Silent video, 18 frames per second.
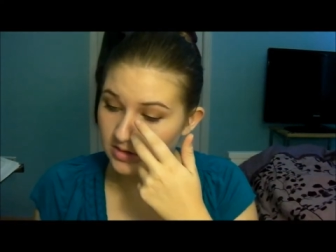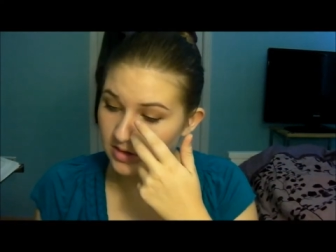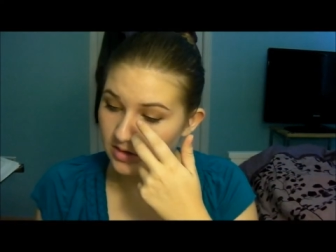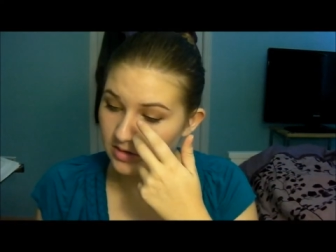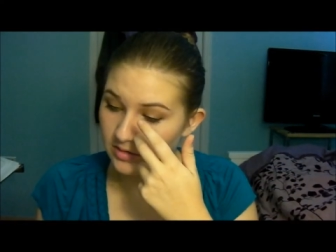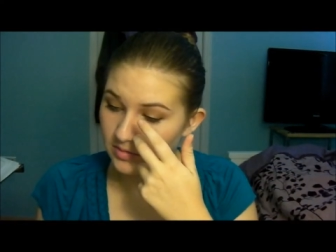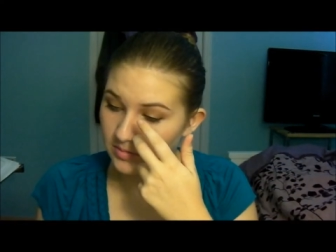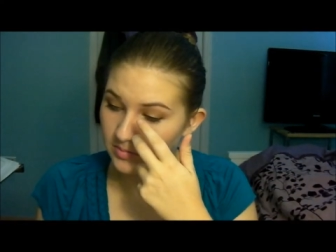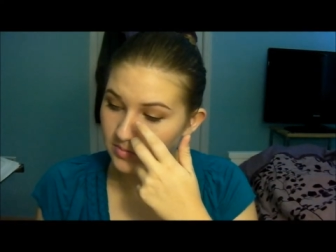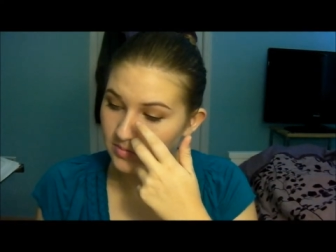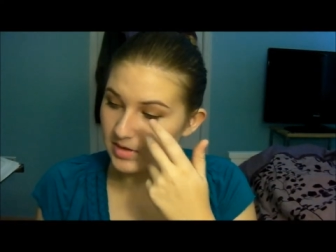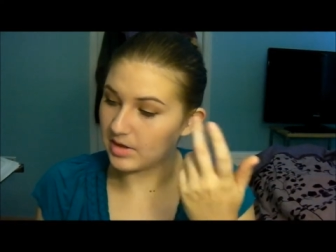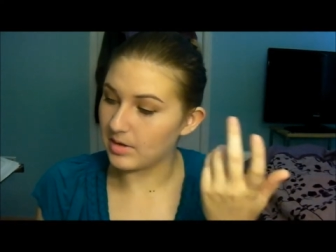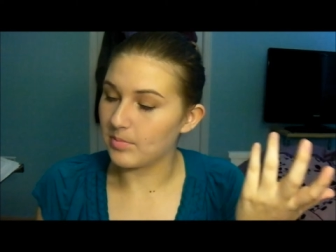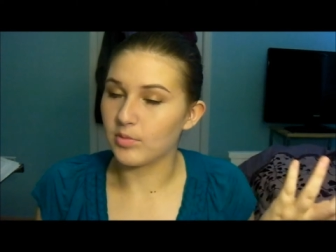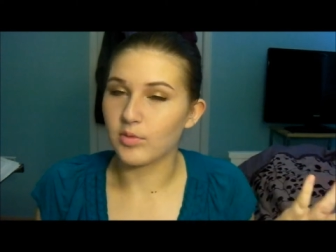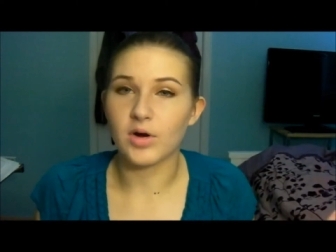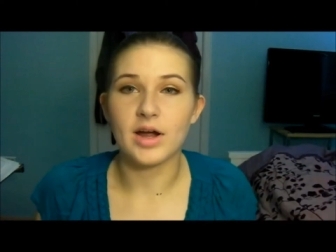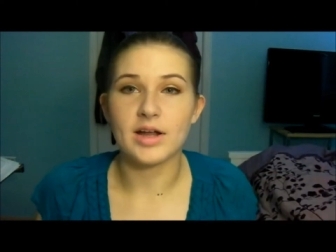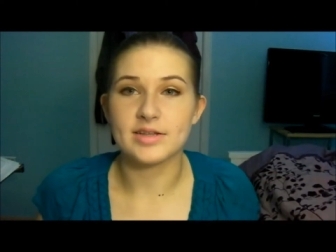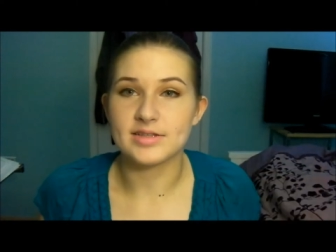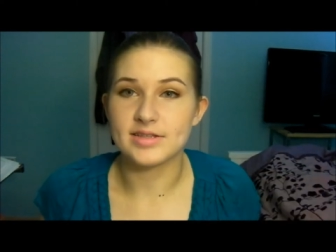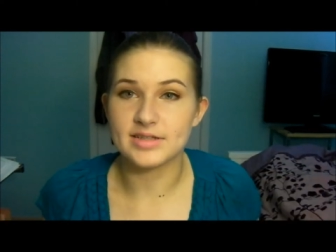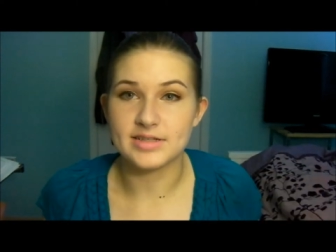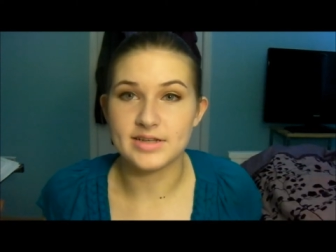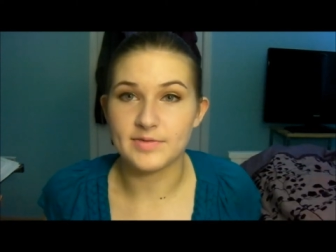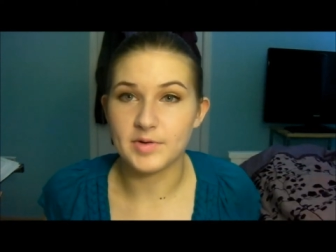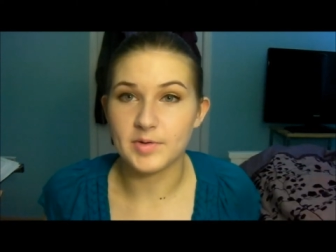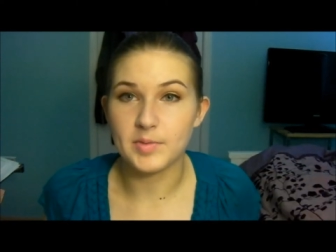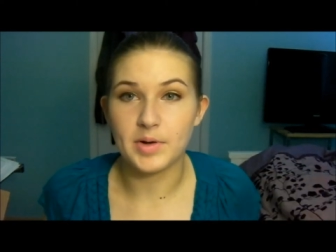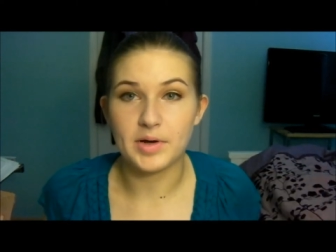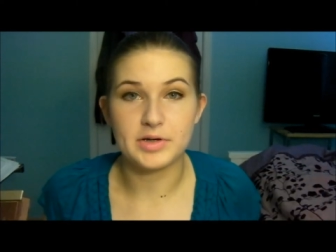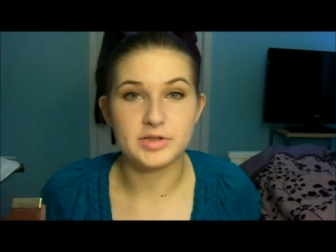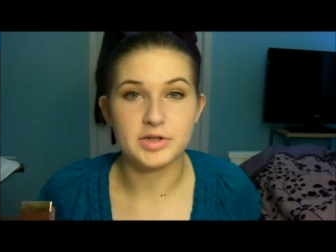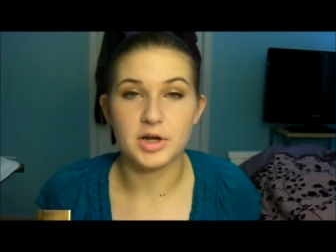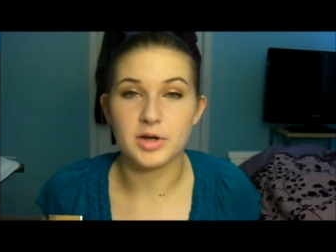You know, there are bronzes
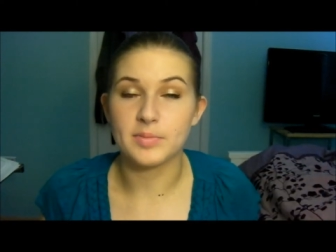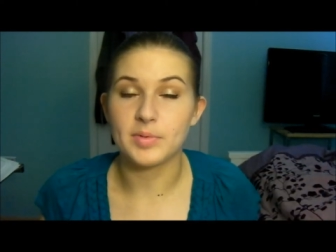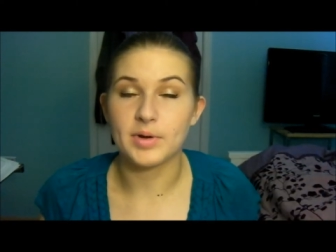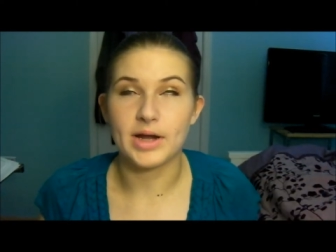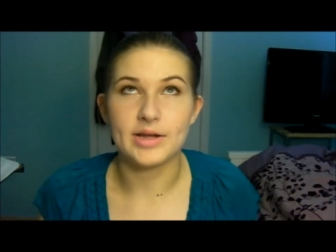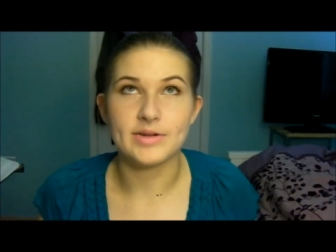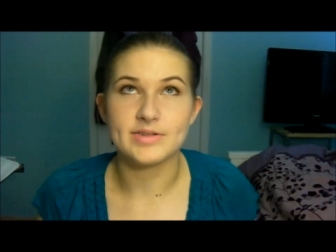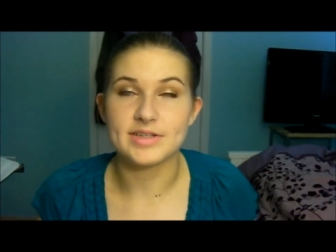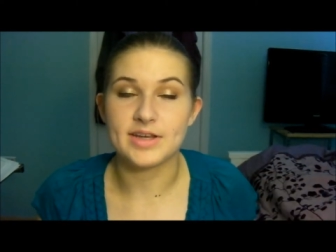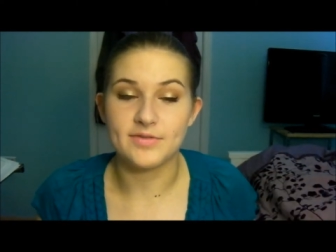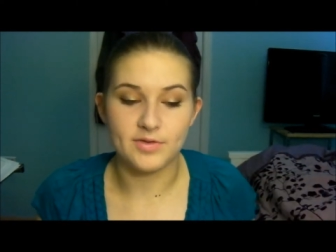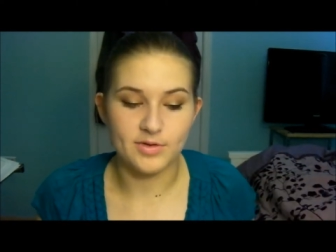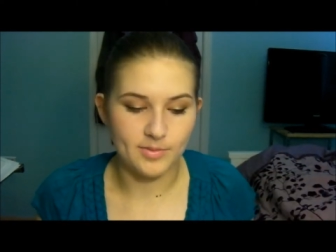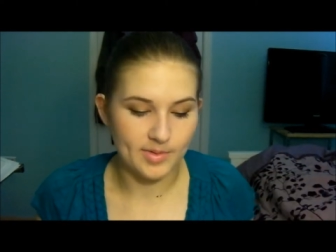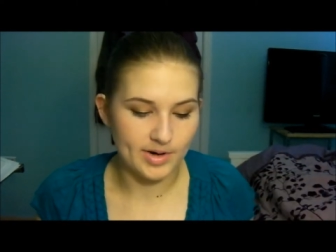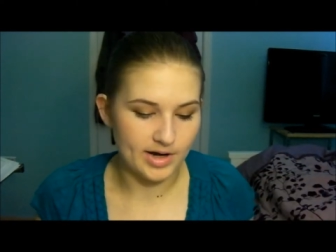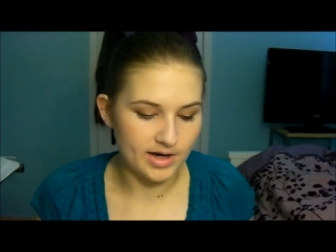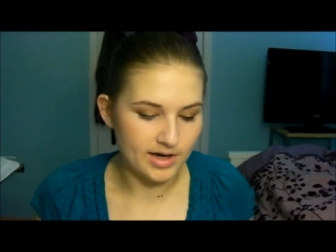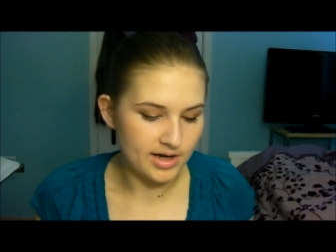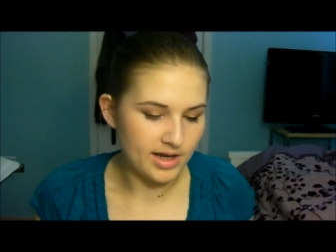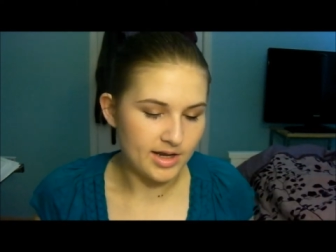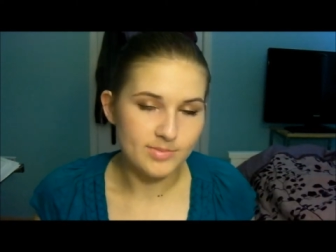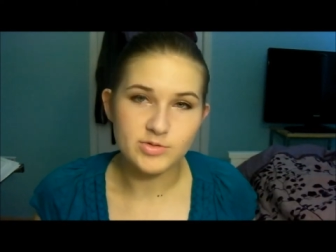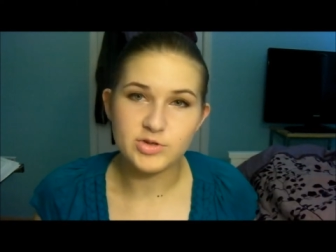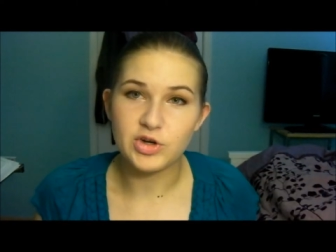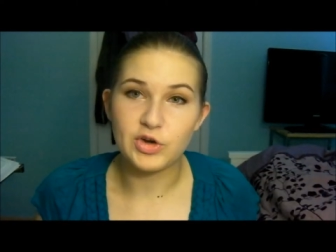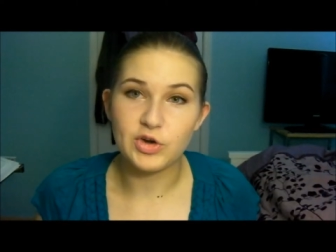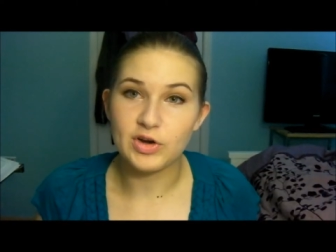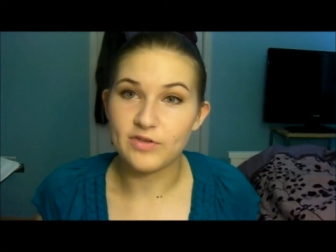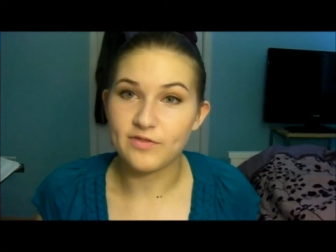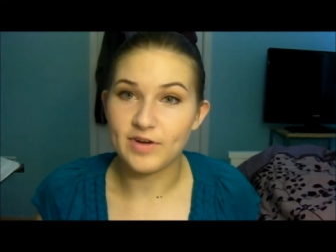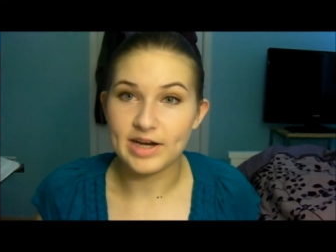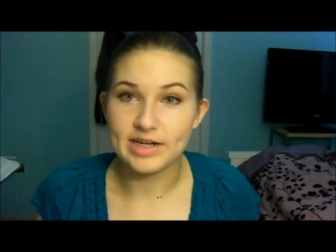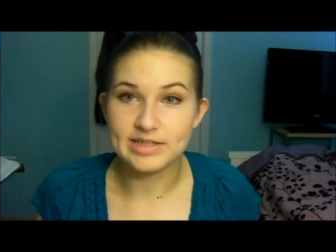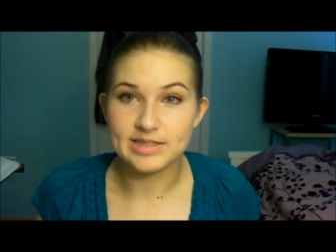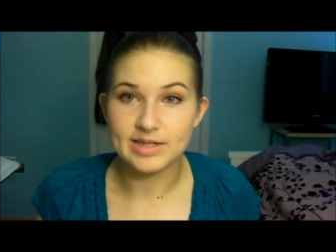everywhere, dark browns everywhere. I'm sure you can
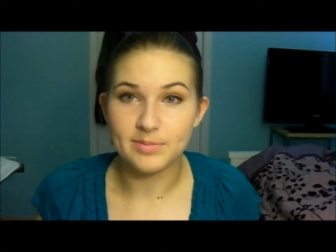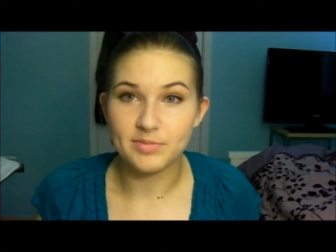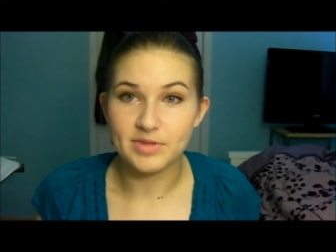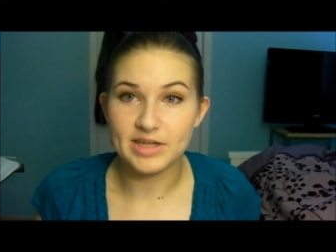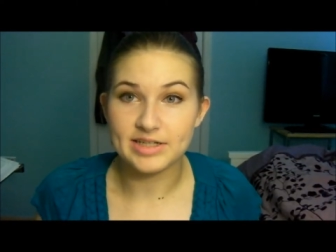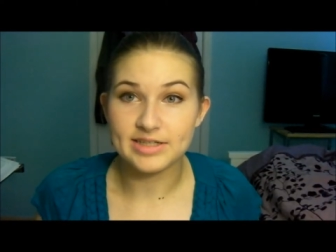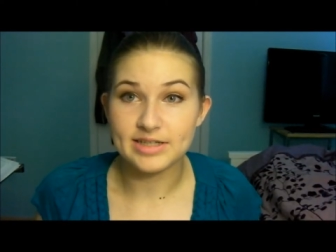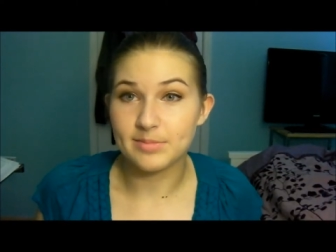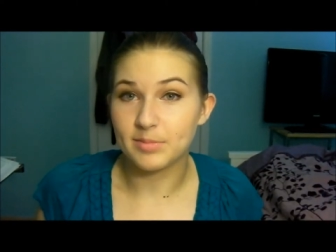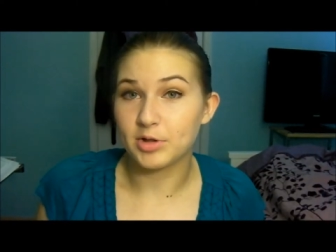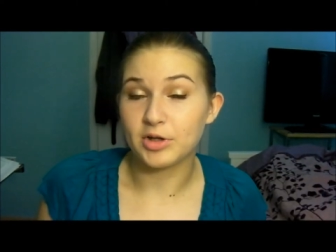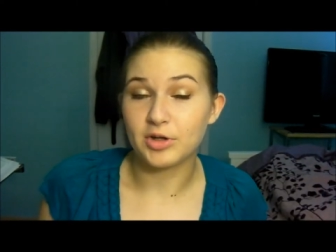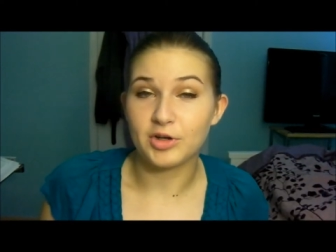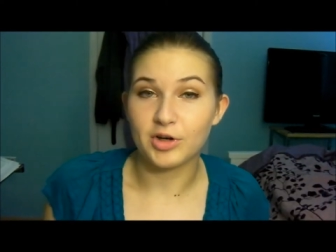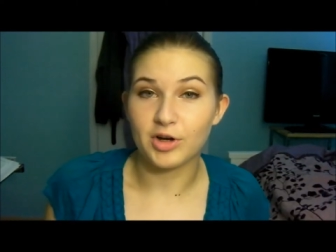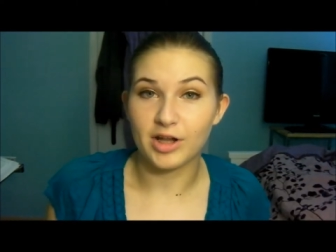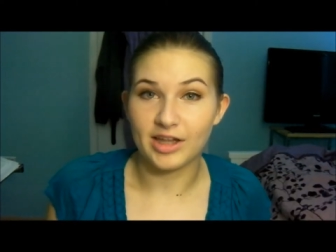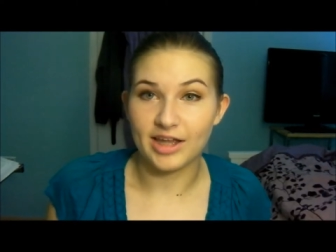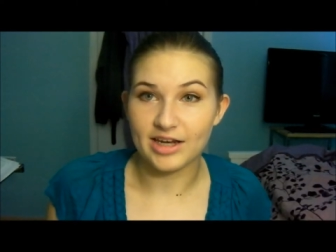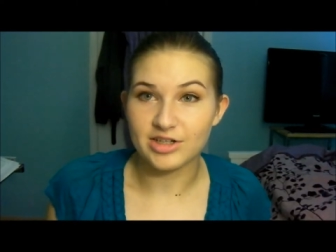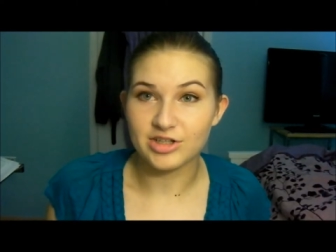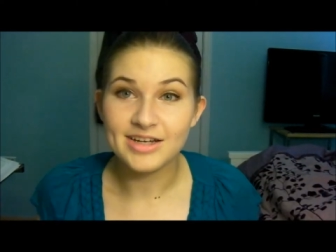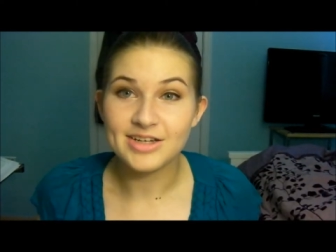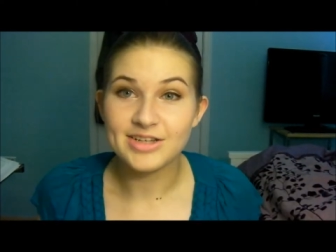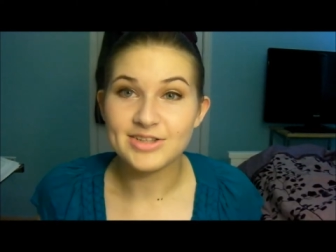find something similar in your collection.